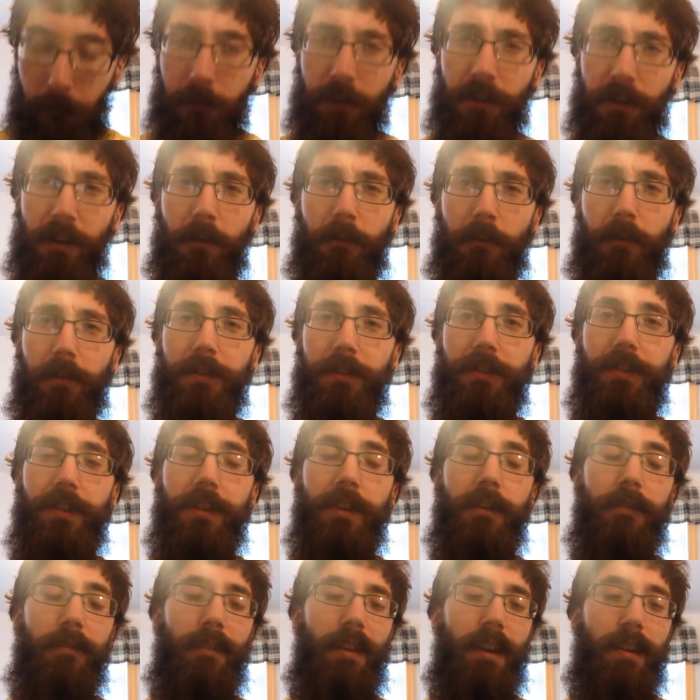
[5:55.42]
so we'll
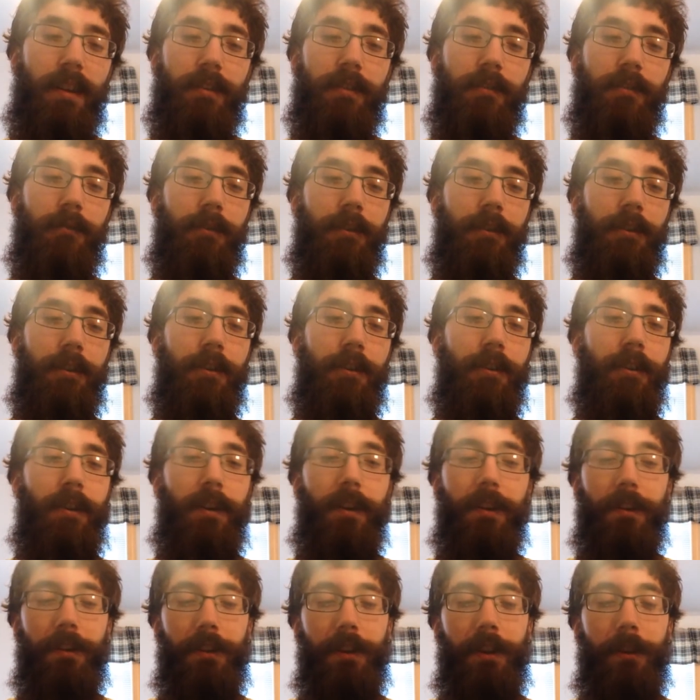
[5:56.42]
see if that's a
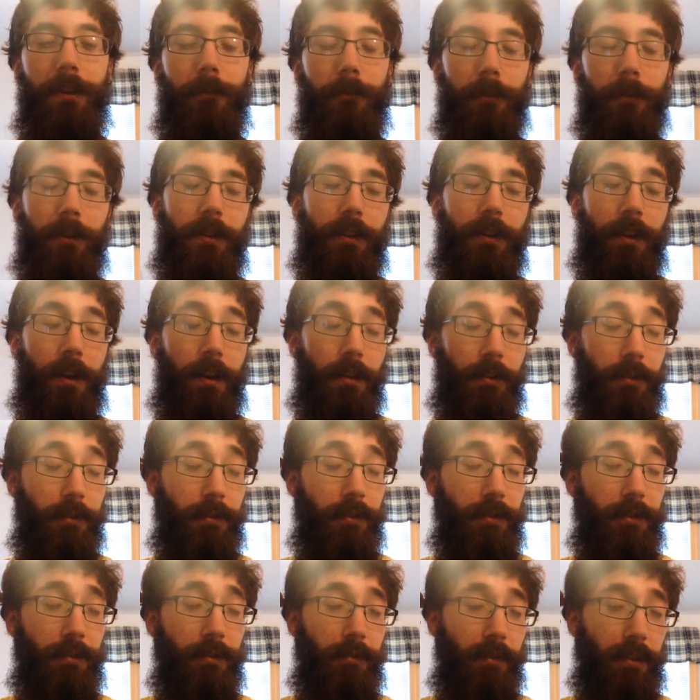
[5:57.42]
recurring theme with the other
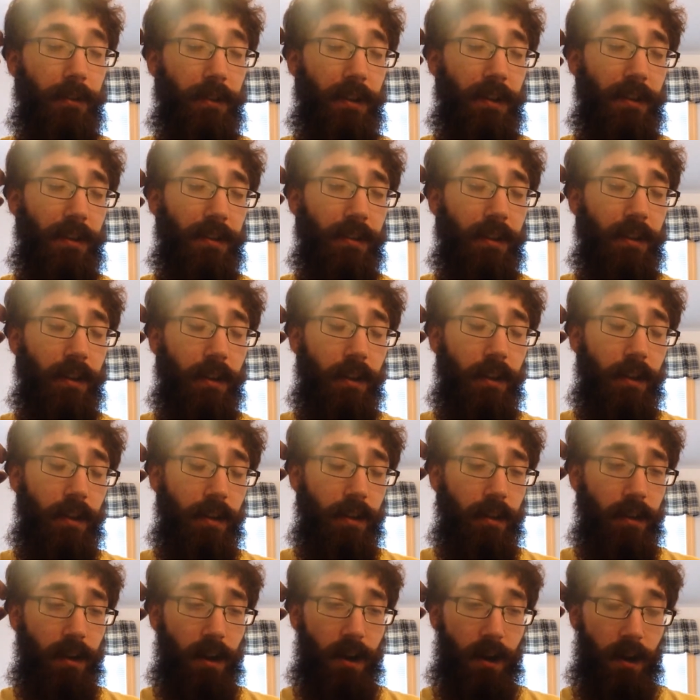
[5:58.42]
two of these.
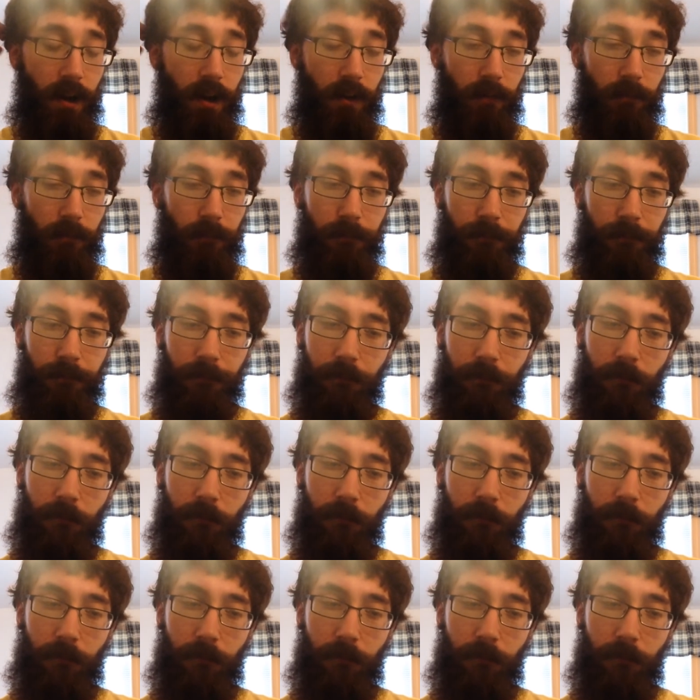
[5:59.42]
Um,